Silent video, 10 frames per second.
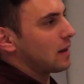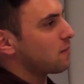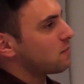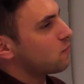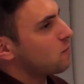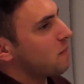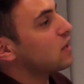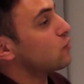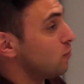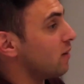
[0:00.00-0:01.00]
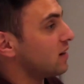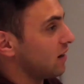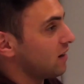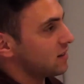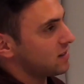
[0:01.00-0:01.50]
like make new
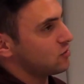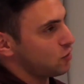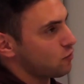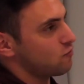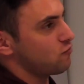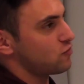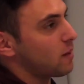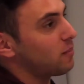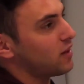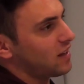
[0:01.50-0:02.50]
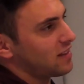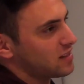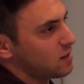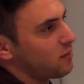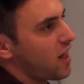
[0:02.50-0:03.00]
money. Essentially, you're doubling
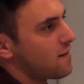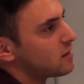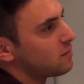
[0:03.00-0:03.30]
the supply of